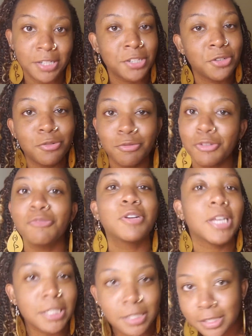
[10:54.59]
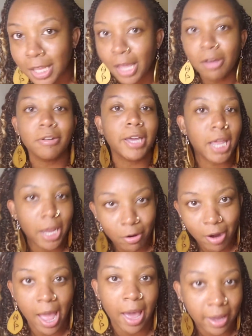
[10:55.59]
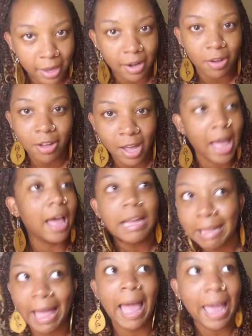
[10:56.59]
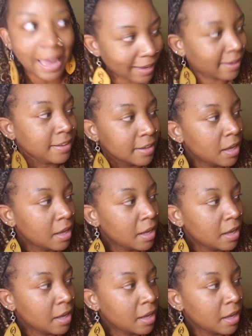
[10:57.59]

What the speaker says: you can still get it cracking. Okay.